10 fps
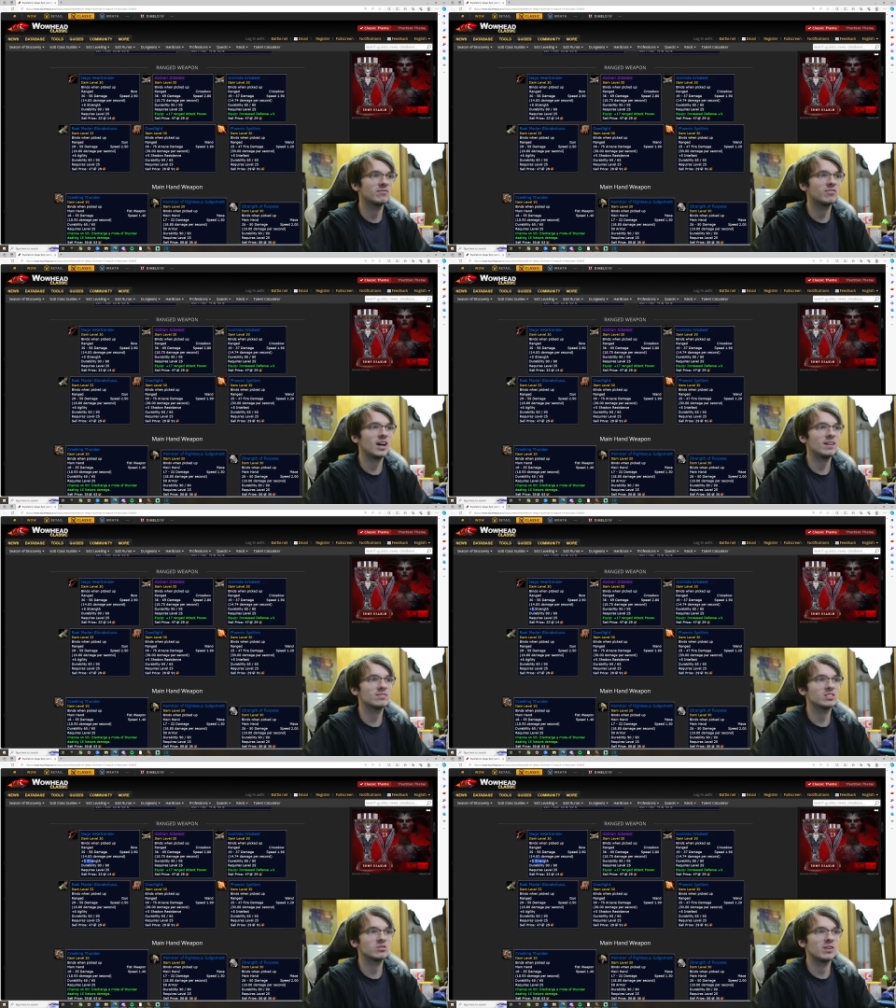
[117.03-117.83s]
5
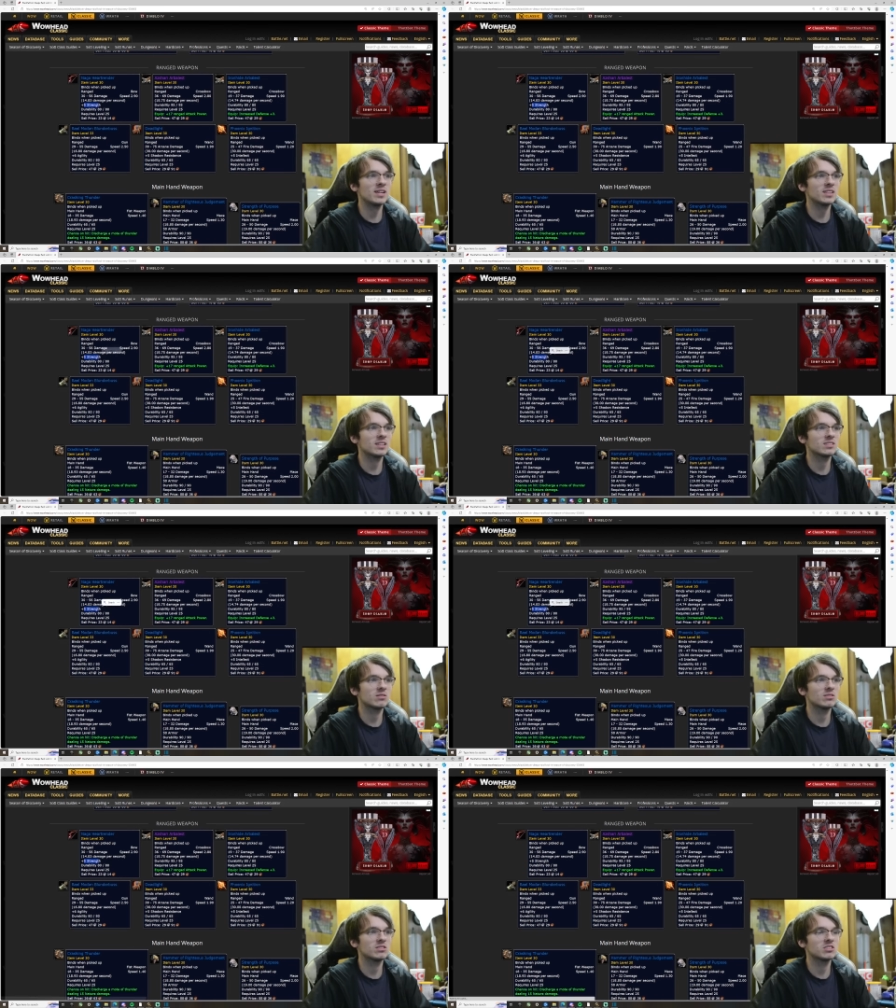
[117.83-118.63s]
strength,
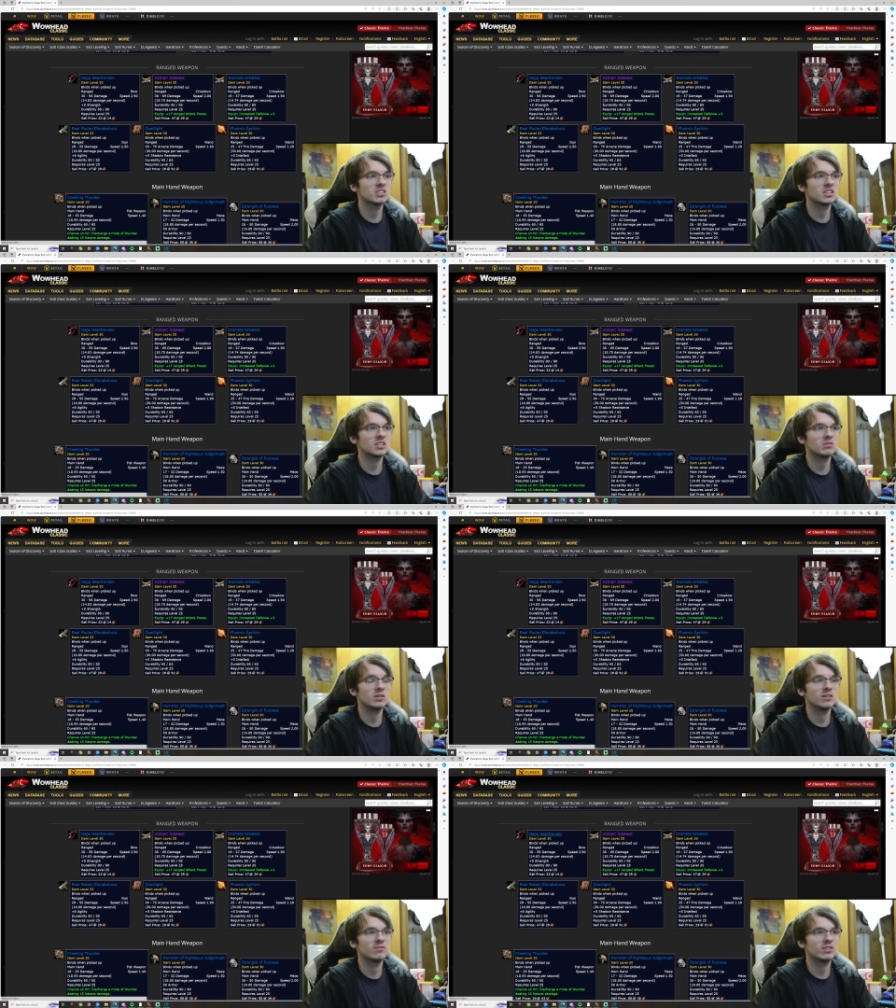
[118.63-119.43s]
so this is going to go
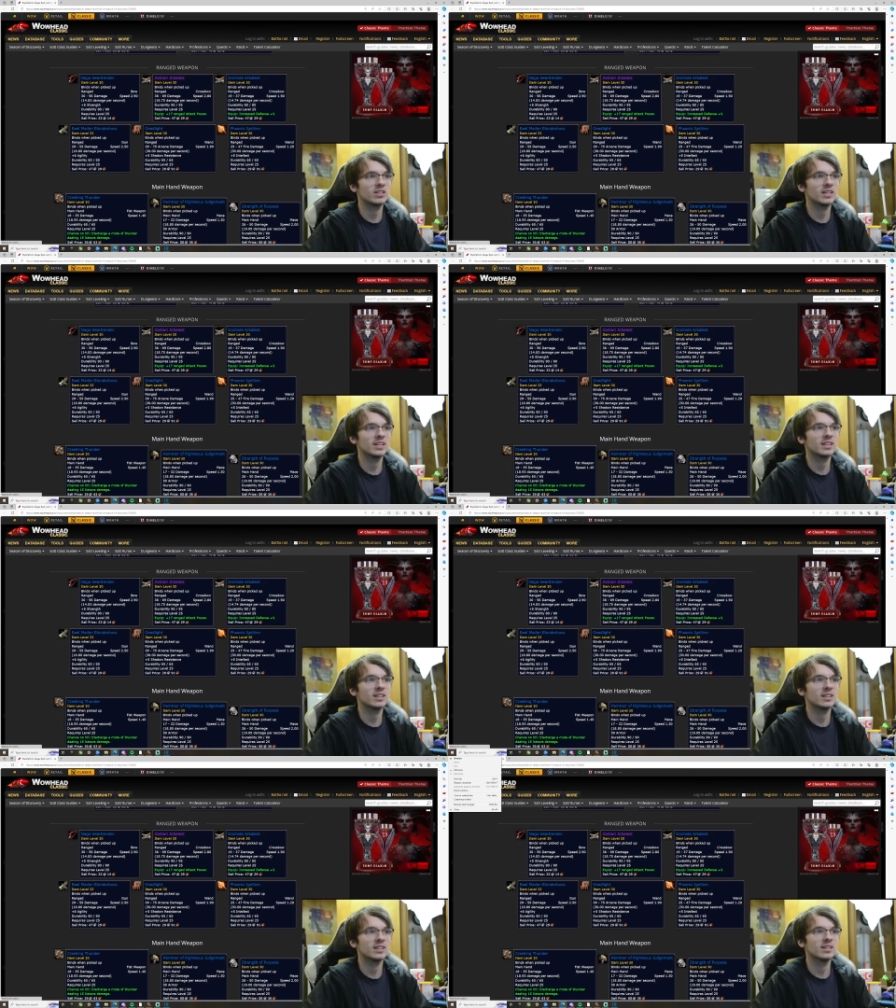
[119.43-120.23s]
good for, like,
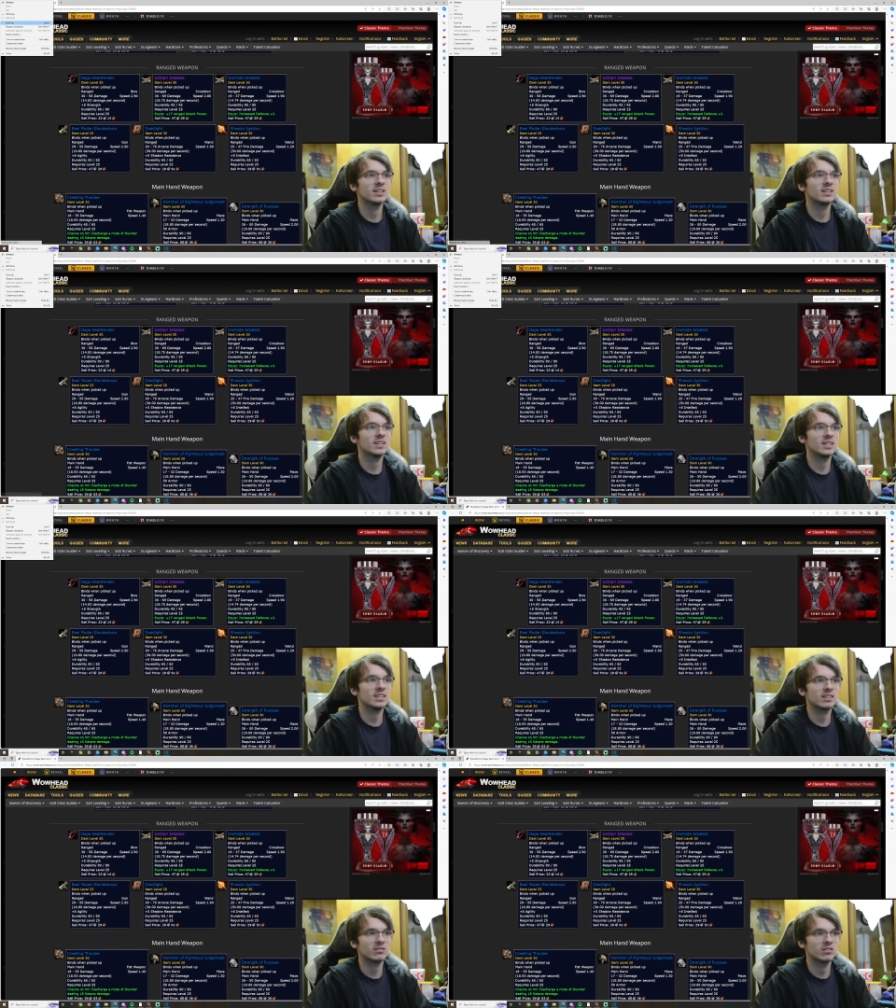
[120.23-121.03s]
uh,
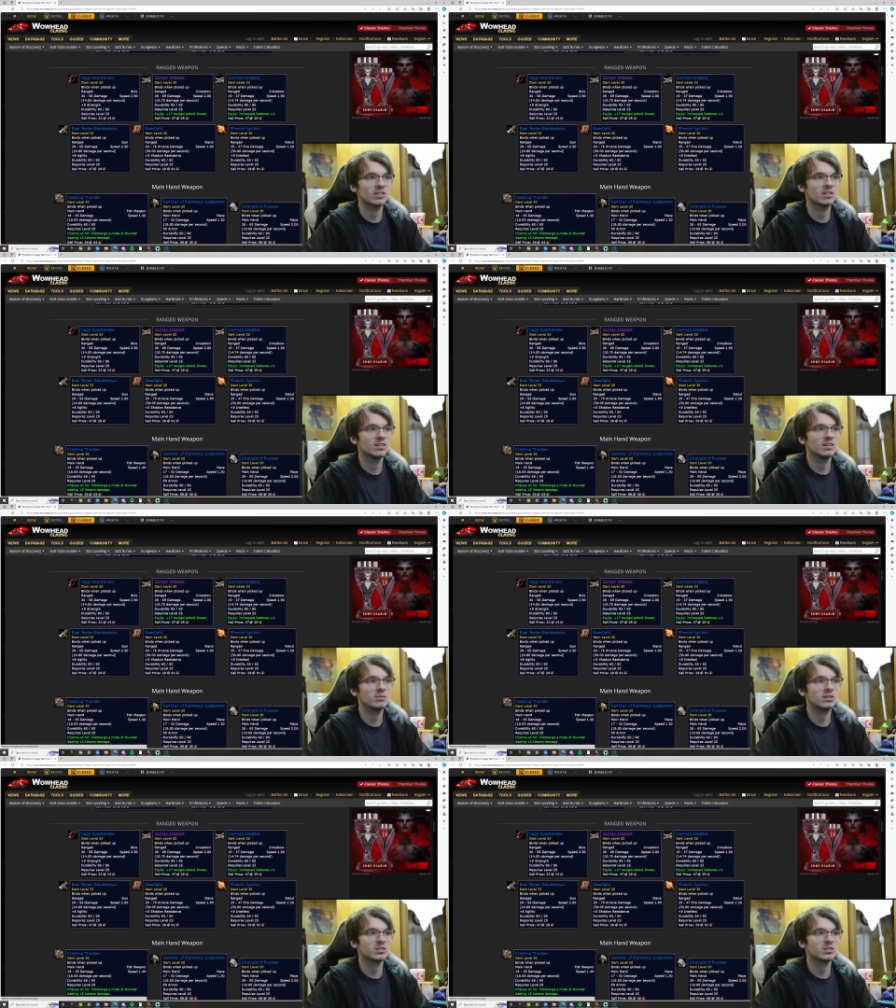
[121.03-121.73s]
anything, really. I mean, it's